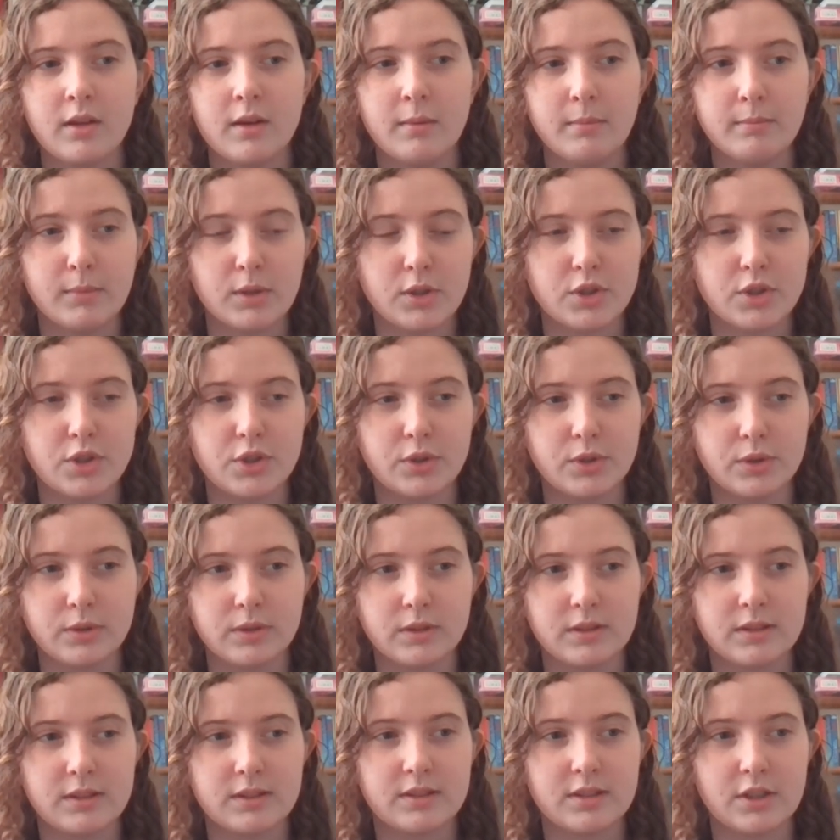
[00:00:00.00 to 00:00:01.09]

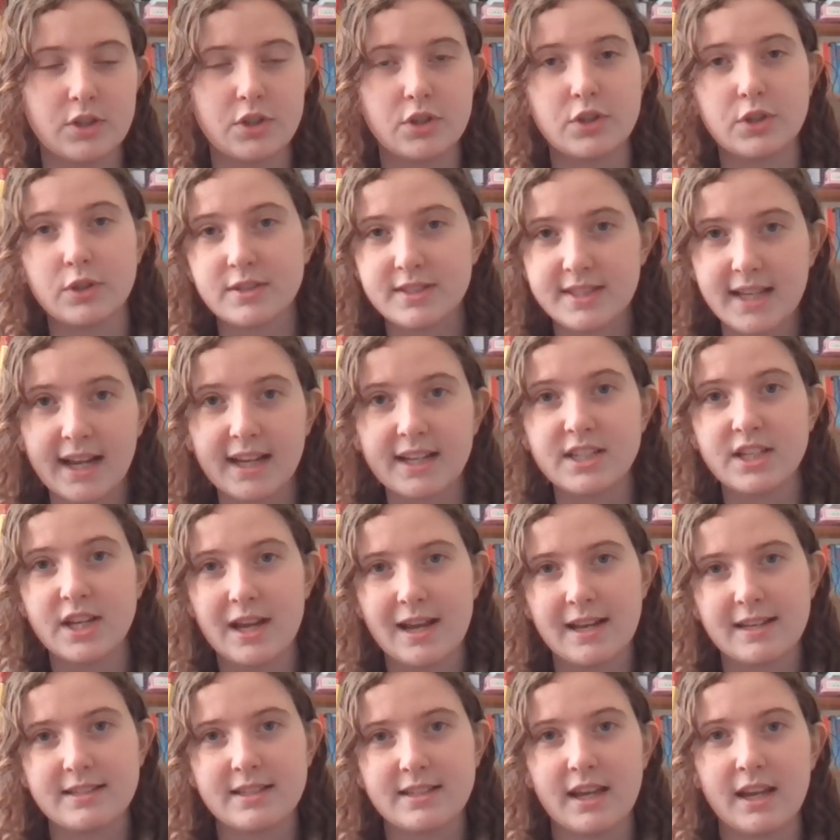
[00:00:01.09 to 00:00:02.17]
module, such as your second year
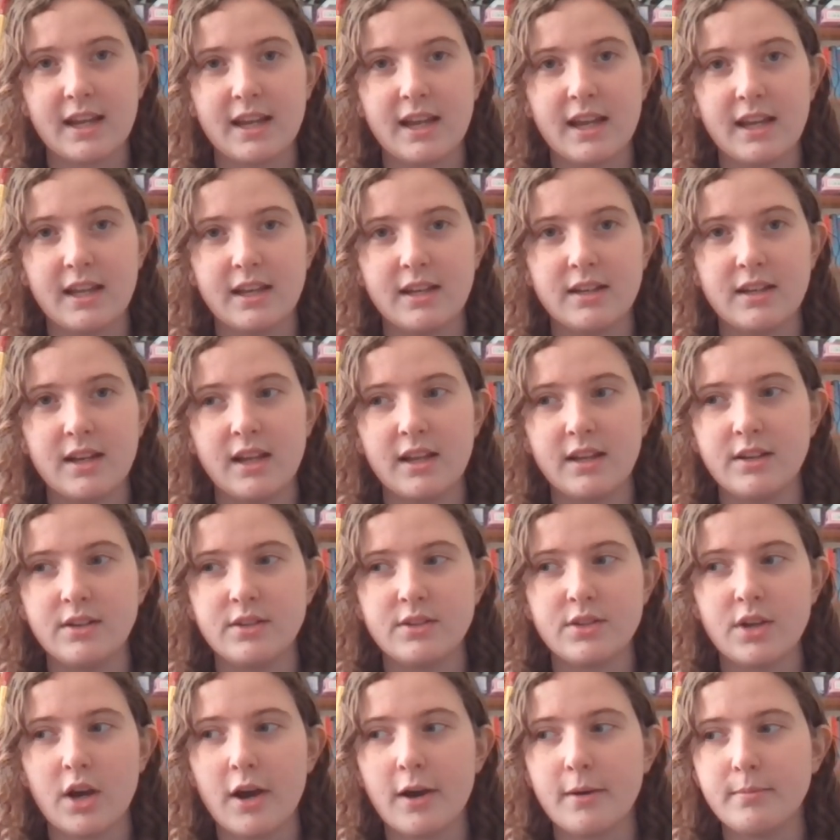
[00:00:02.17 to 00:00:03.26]
essay in
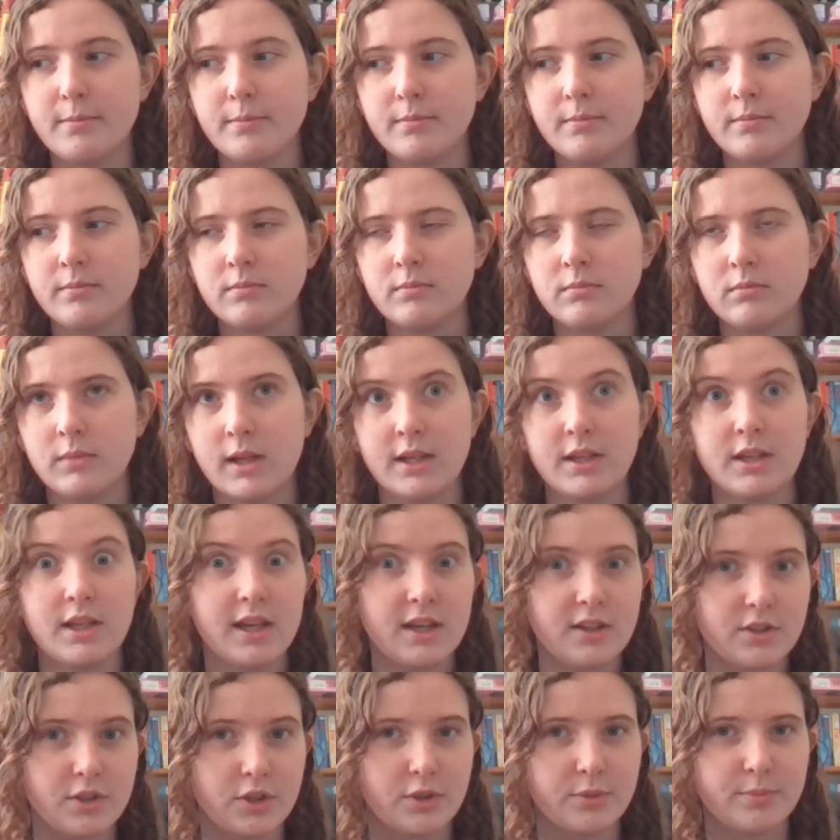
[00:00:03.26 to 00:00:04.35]
year
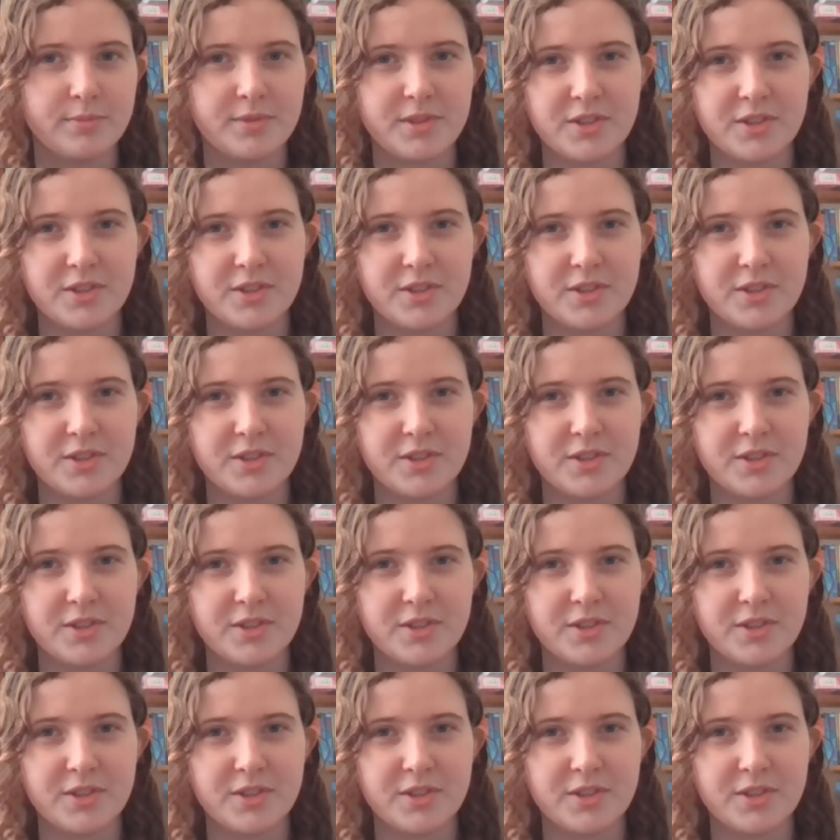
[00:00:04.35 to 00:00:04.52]
two,